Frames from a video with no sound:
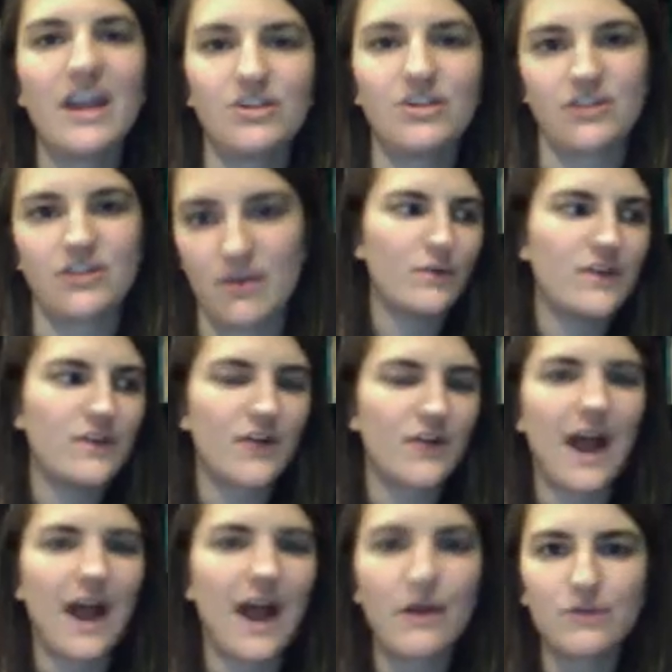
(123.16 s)
them. Or
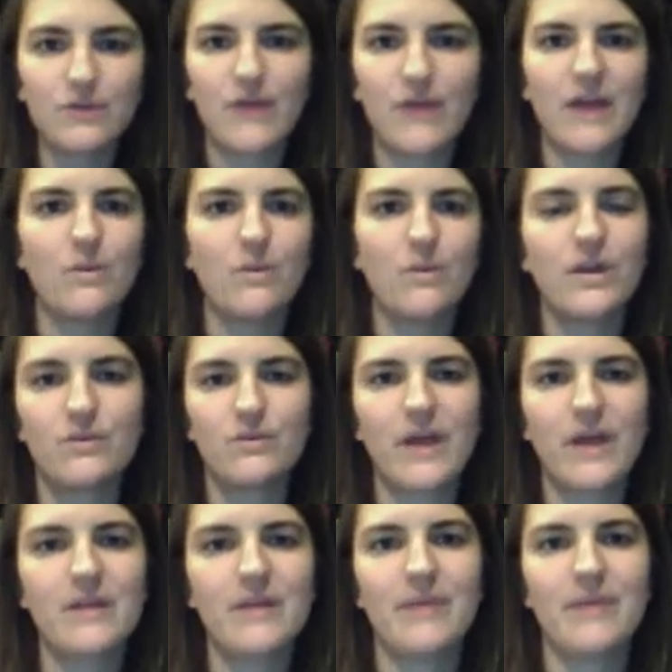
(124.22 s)
how you write, what you
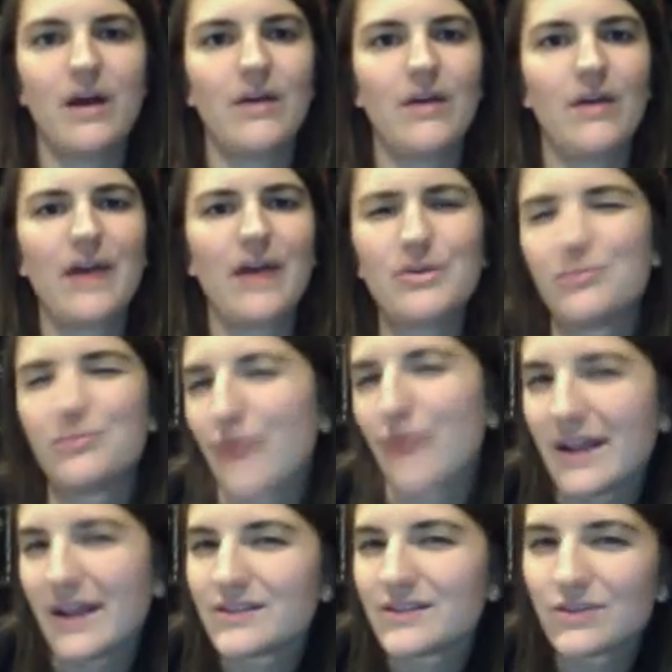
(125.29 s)
write about, how you
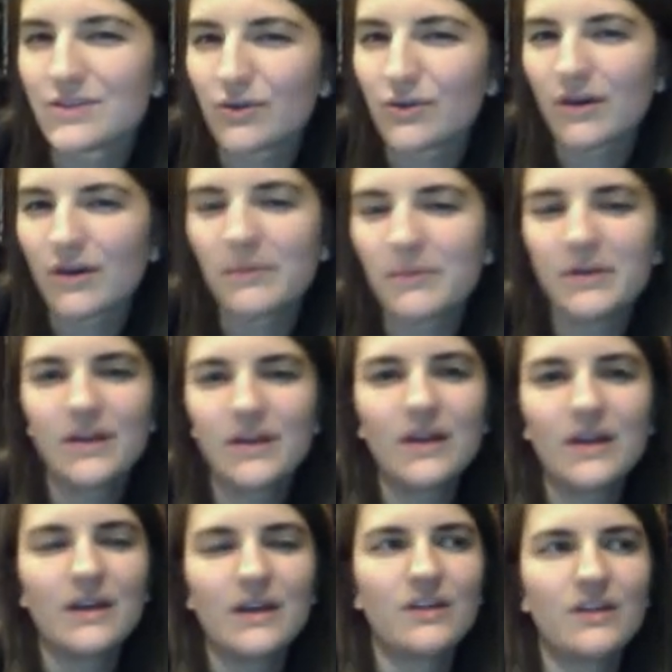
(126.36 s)
brainstorm.
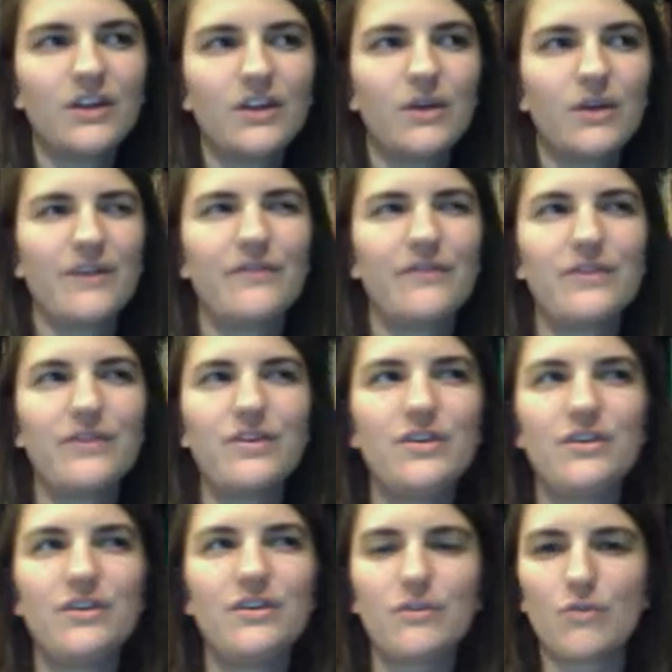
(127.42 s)
If
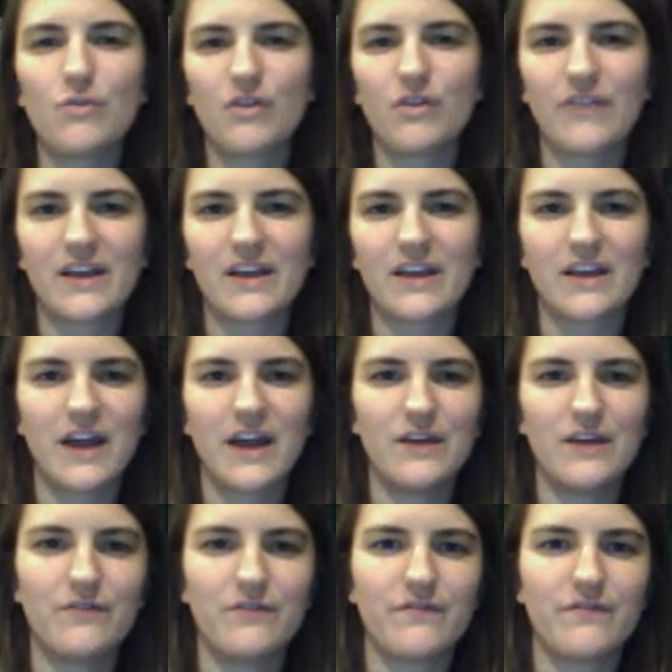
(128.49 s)
you're more of like a kind of